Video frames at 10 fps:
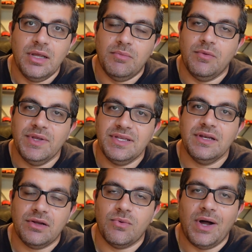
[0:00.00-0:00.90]
But we did
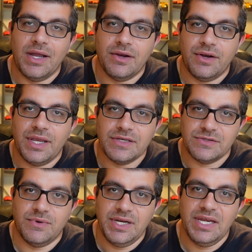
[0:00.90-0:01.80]
acquire a
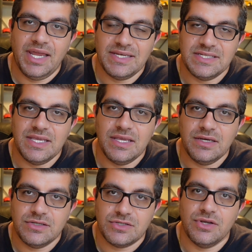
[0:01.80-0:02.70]
2019
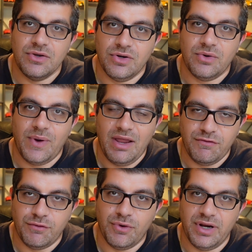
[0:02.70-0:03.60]
Toyota
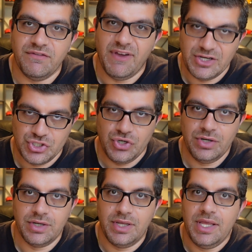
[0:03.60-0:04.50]
RAV4
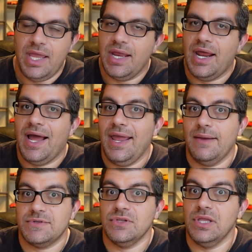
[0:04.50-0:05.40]
Adventure, and I
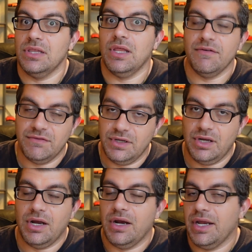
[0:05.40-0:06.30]
absolutely love the
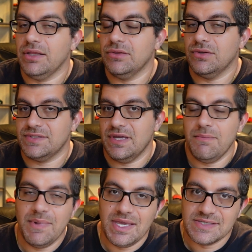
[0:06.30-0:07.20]
car. It looks
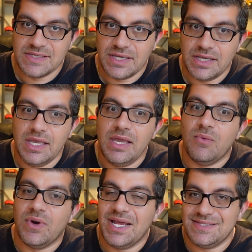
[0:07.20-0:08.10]
amazing.
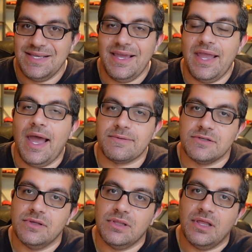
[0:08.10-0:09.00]
When I say I
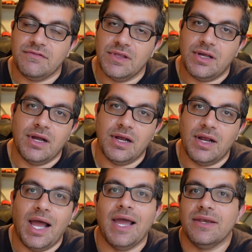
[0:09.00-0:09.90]
absolutely love the
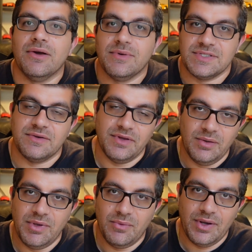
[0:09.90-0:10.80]
car, I know it's going to
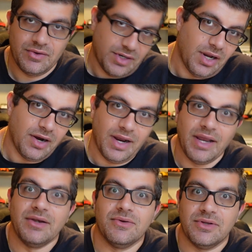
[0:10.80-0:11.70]
be a rental car.
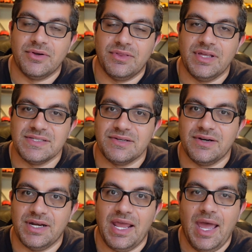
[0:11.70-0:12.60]
I know there are things that are
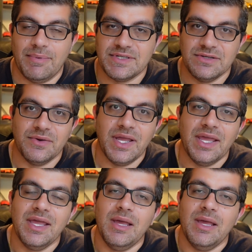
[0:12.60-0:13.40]
going to happen to it,